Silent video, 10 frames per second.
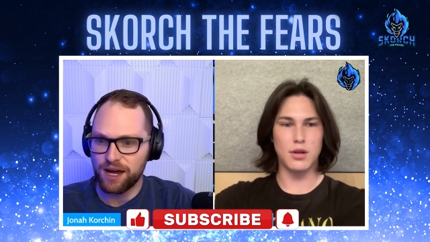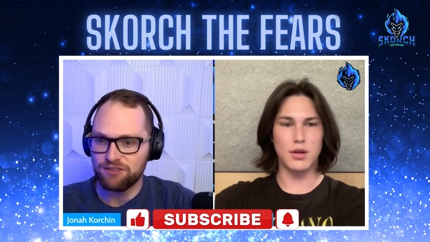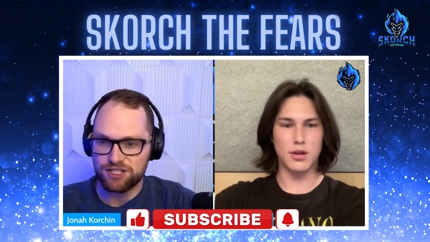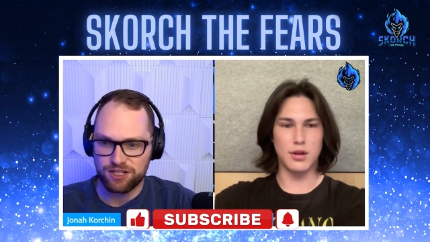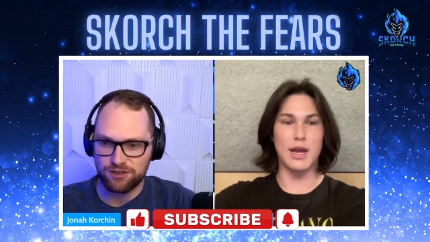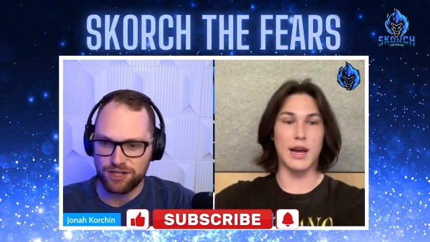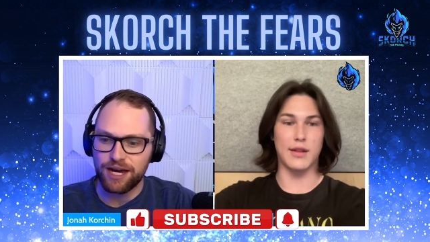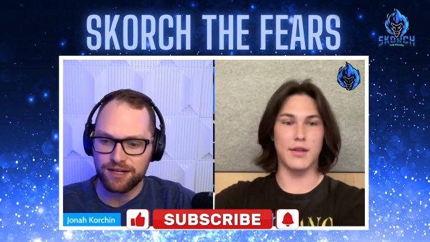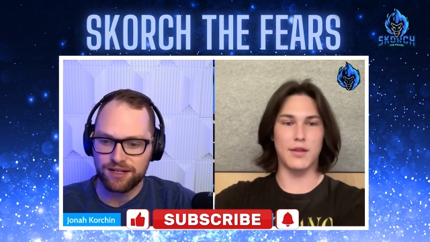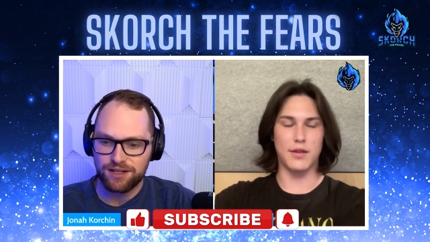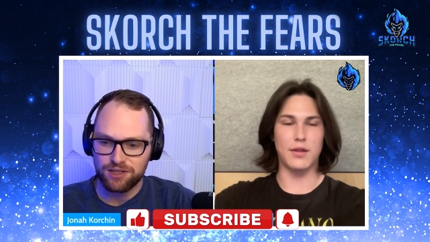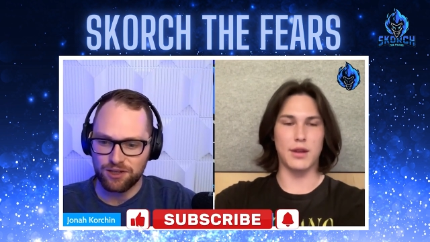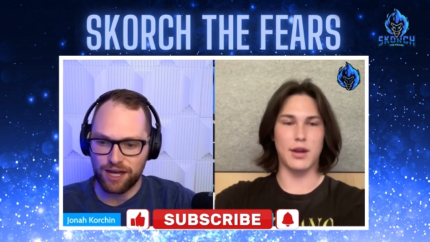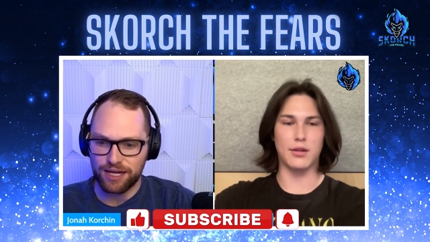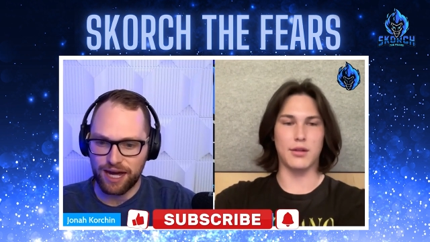Speaker 1: every single day. Yeah. You're
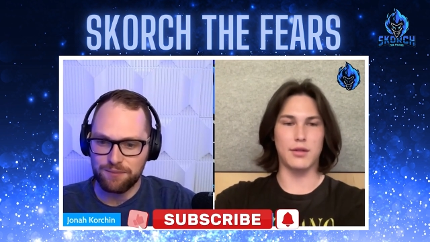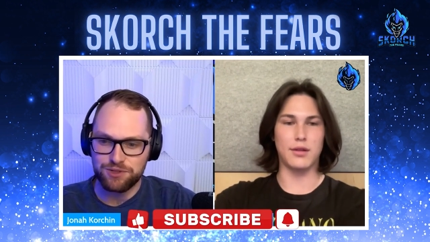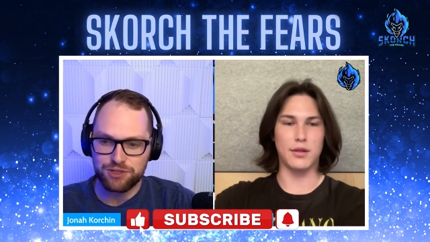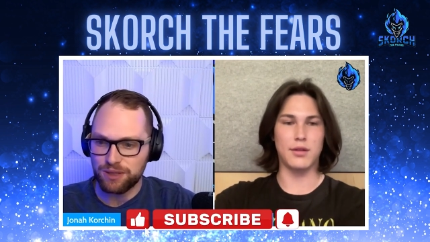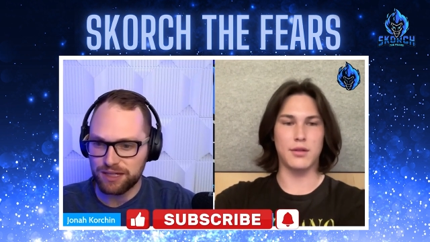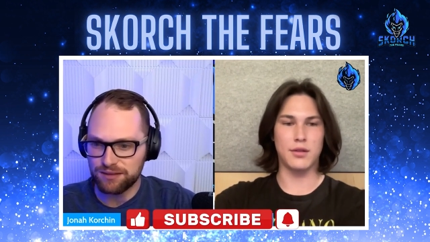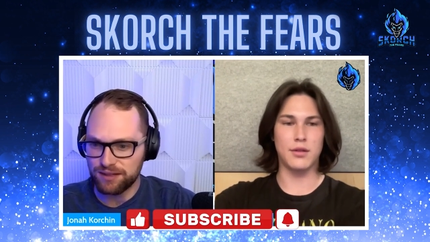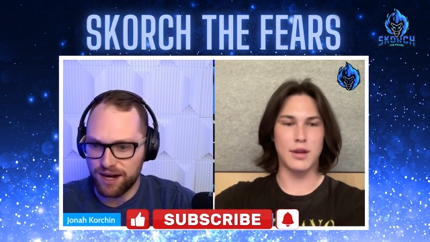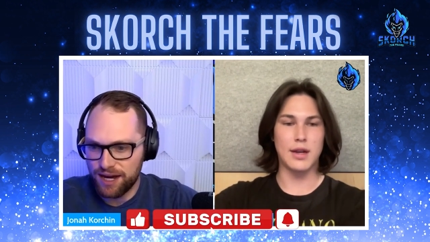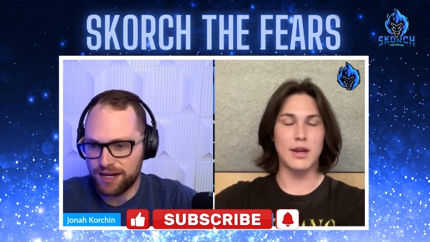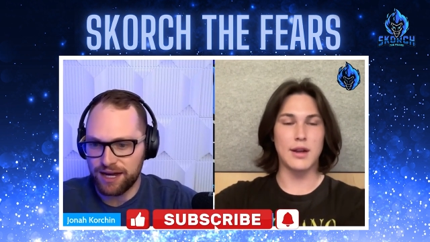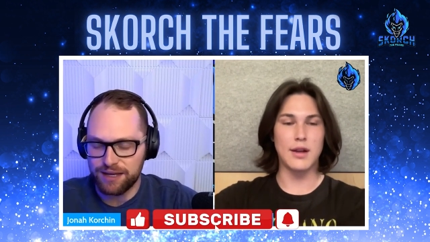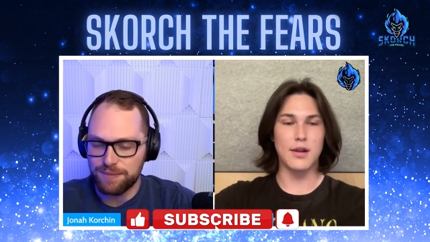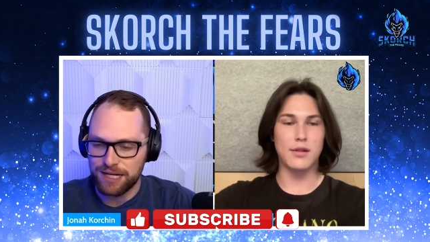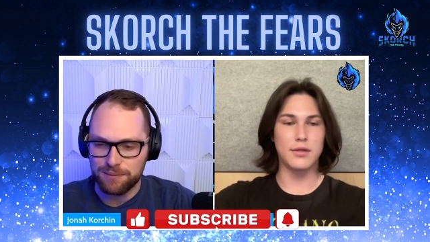like, yeah. I'm doing all right. I
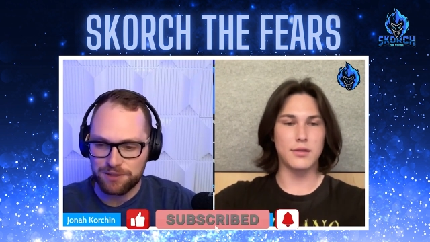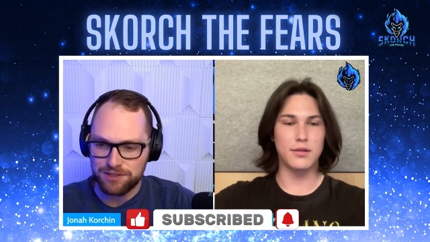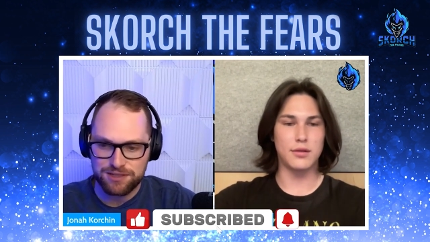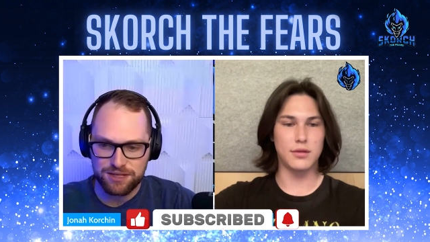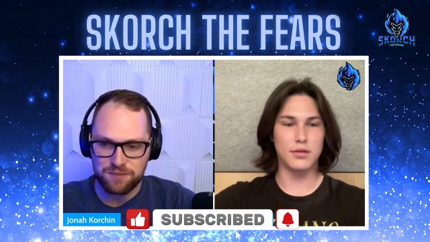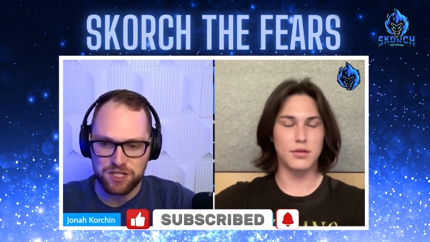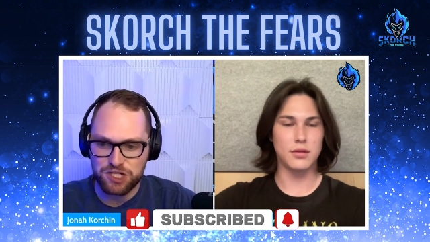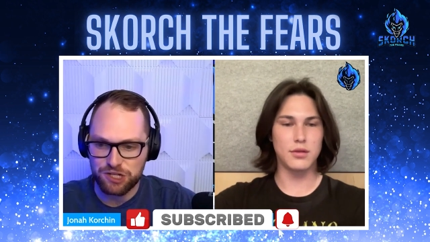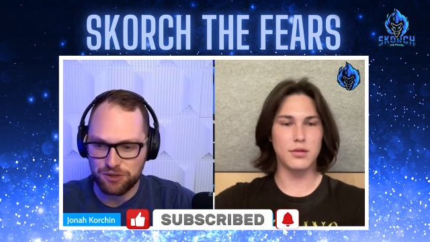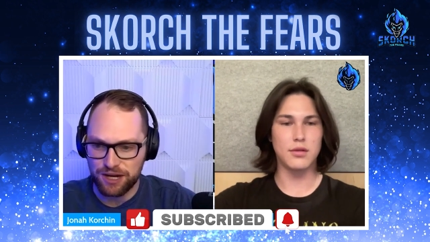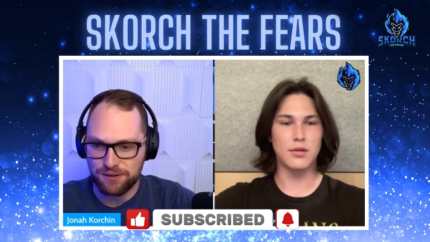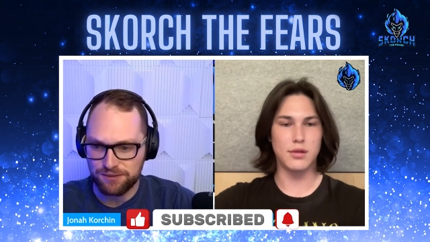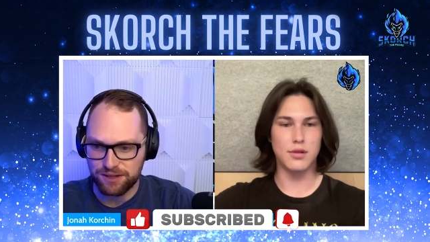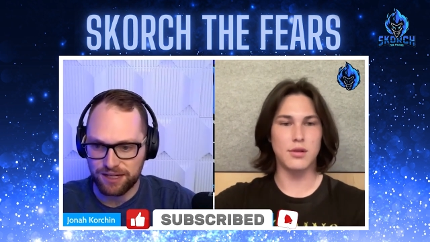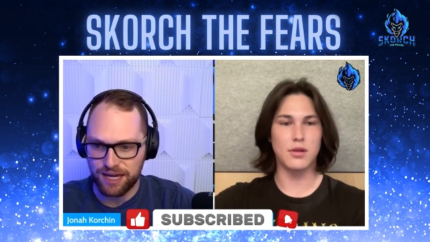hit my numbers. I'm gonna chill now.
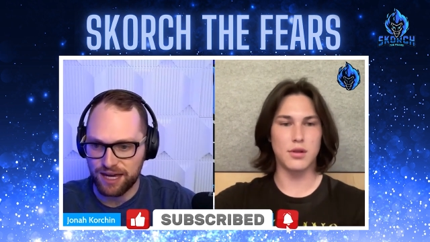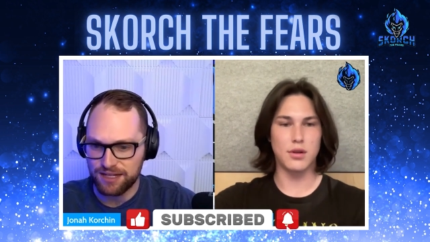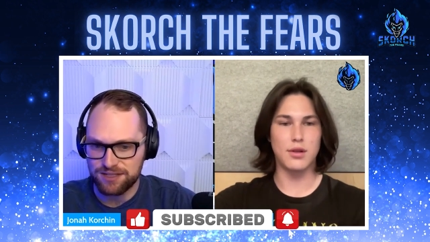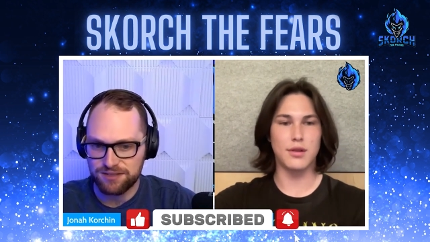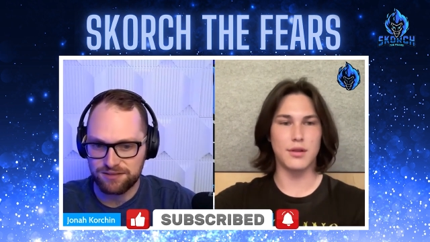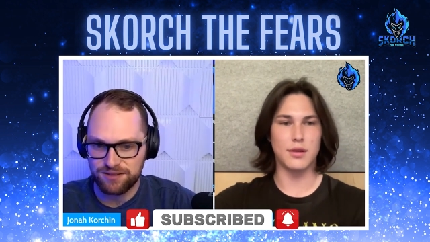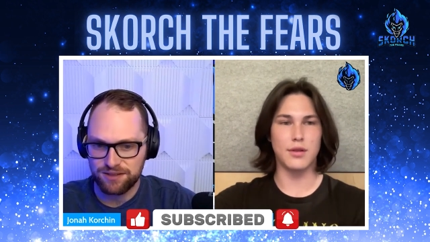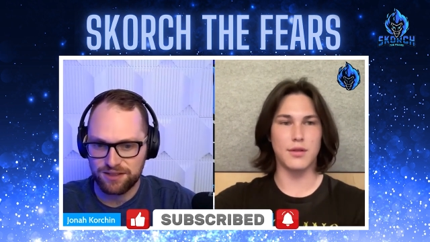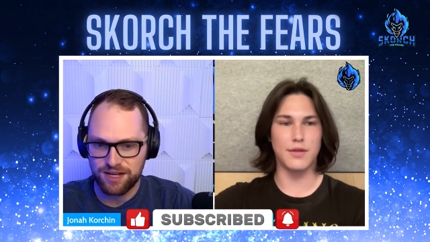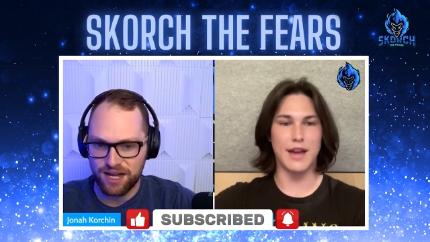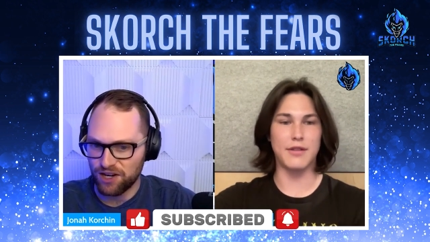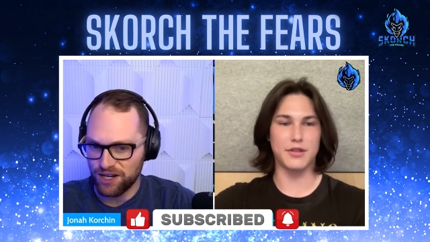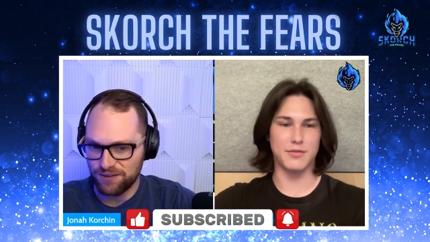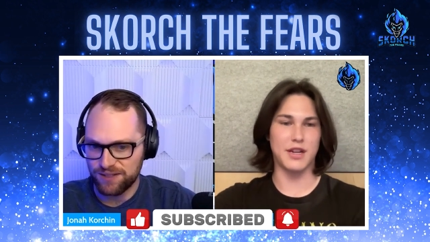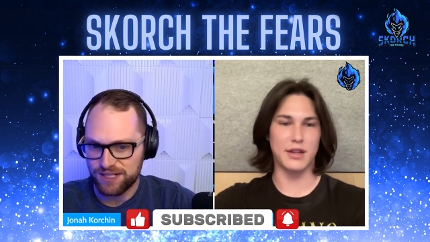Like, I guess. I that
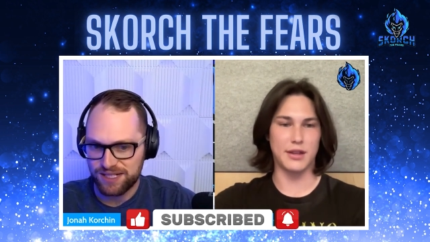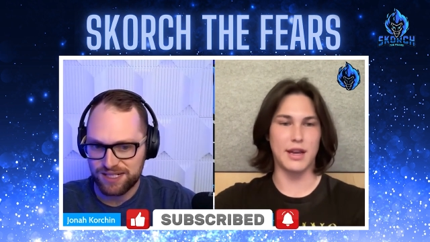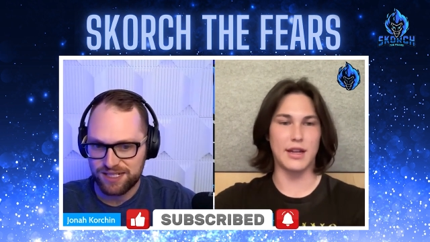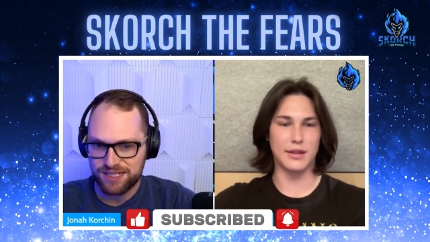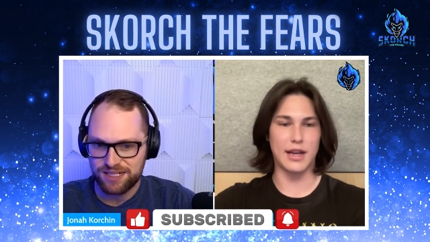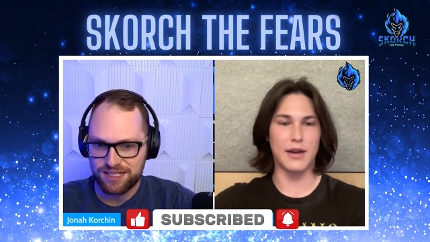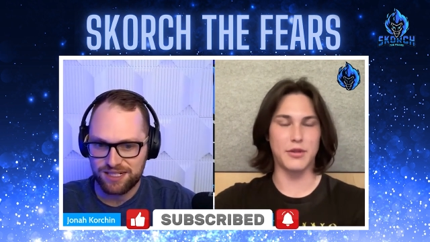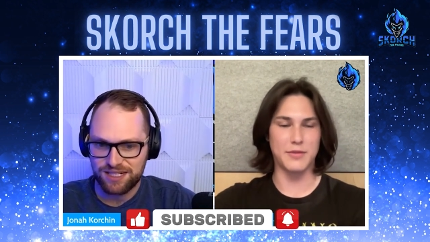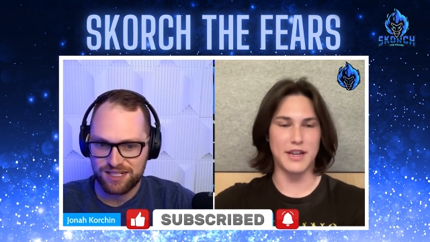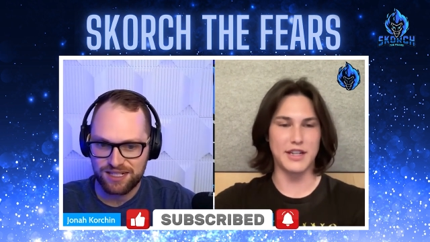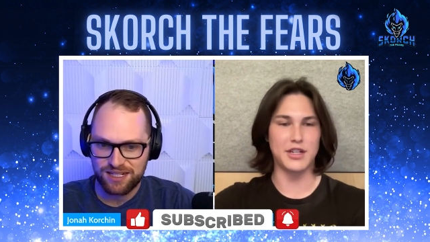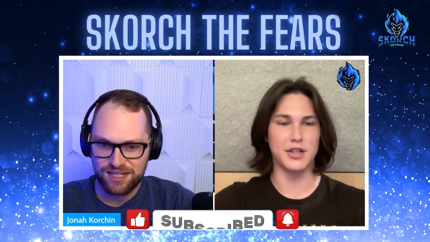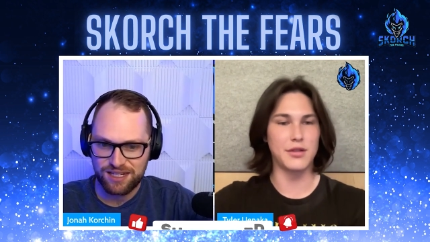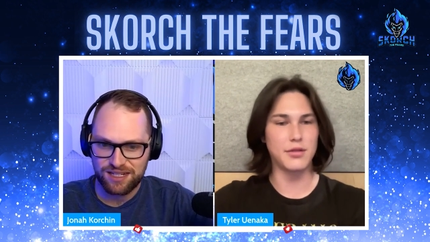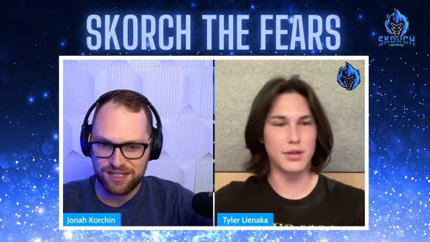know. was
Speaker 2: my that, that was my
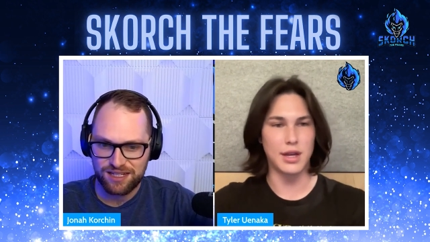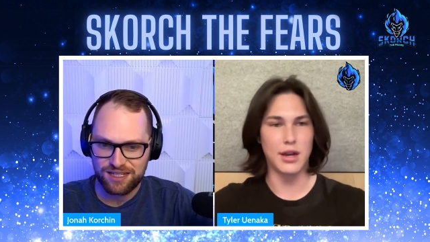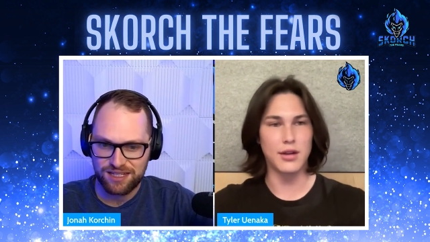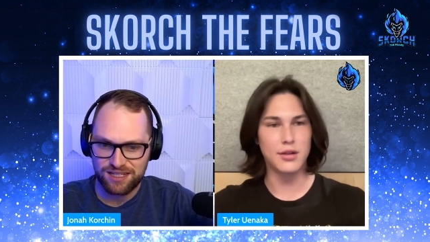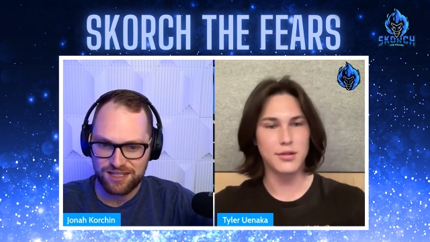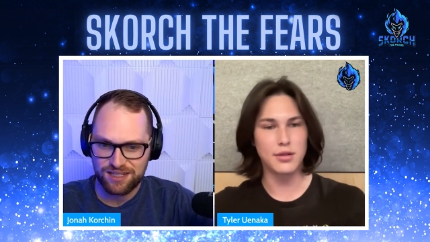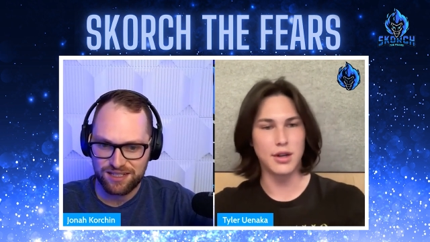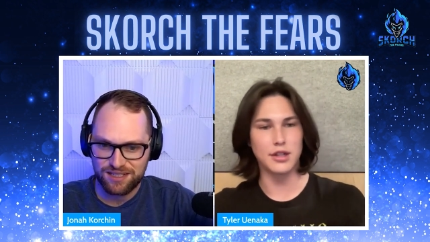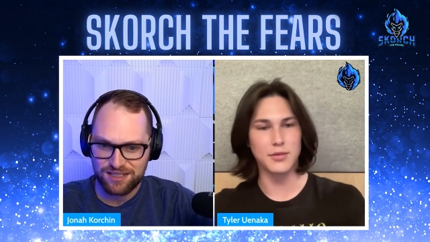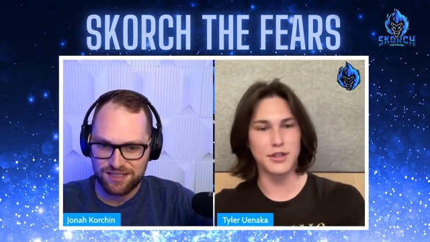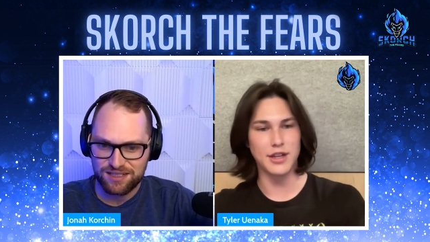issue. Yeah, hundred